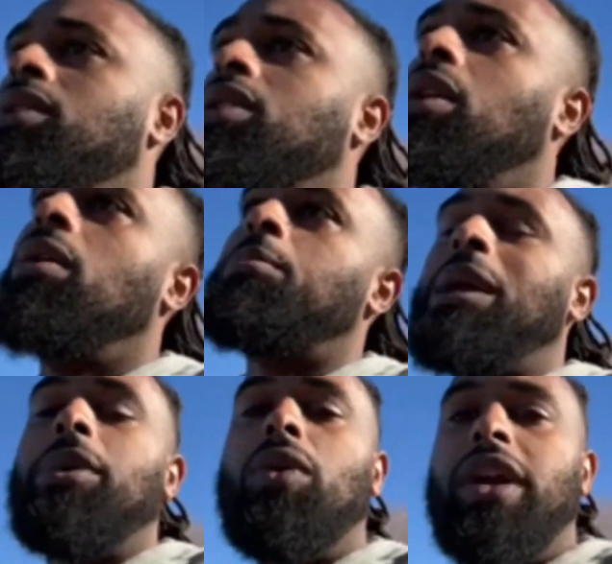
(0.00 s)
So
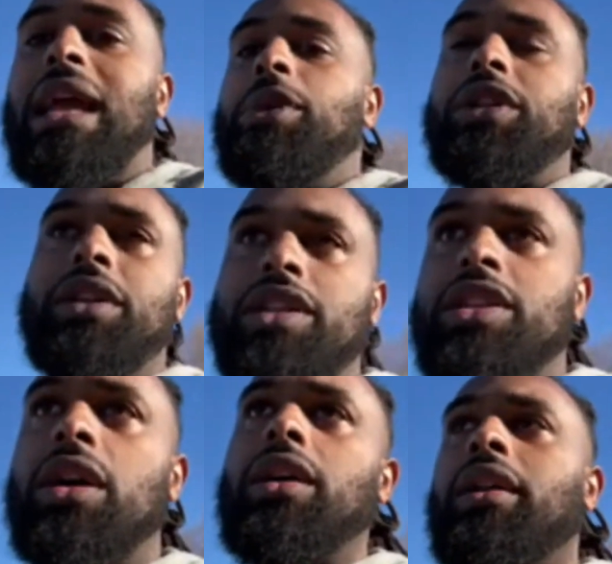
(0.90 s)
people weren't able to
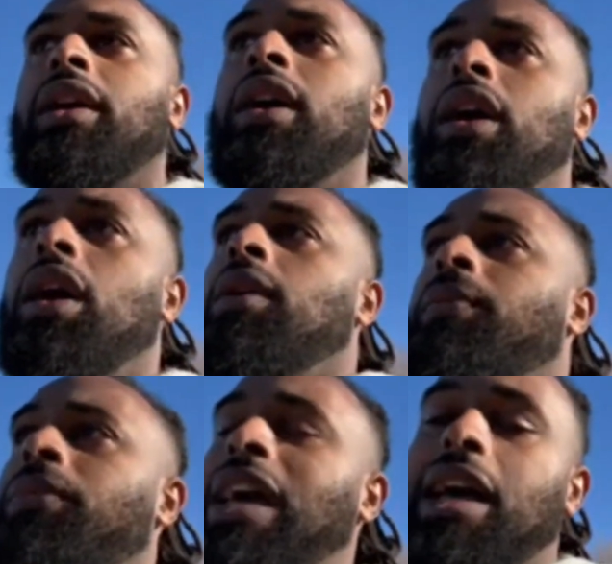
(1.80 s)
discern
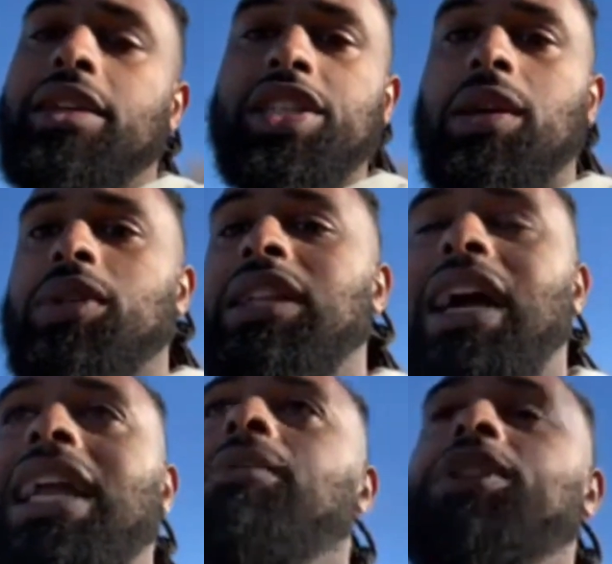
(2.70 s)
that she was
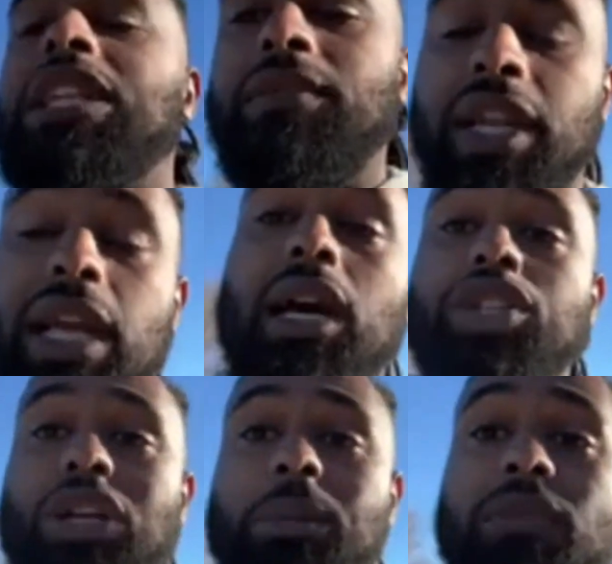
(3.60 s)
not getting receiving a, a
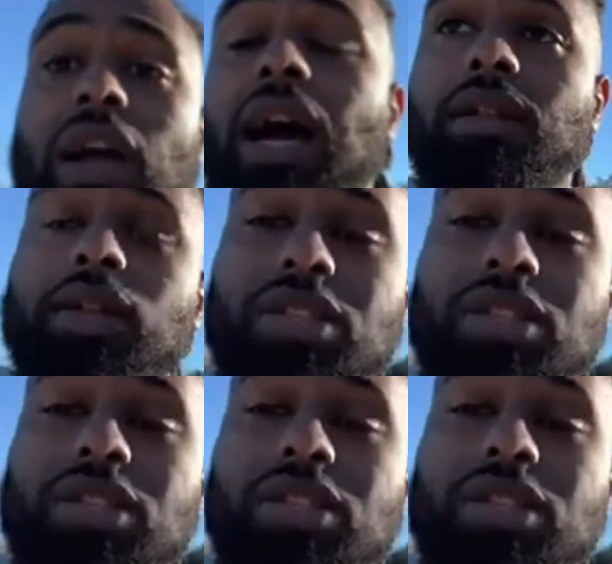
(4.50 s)
dream of God.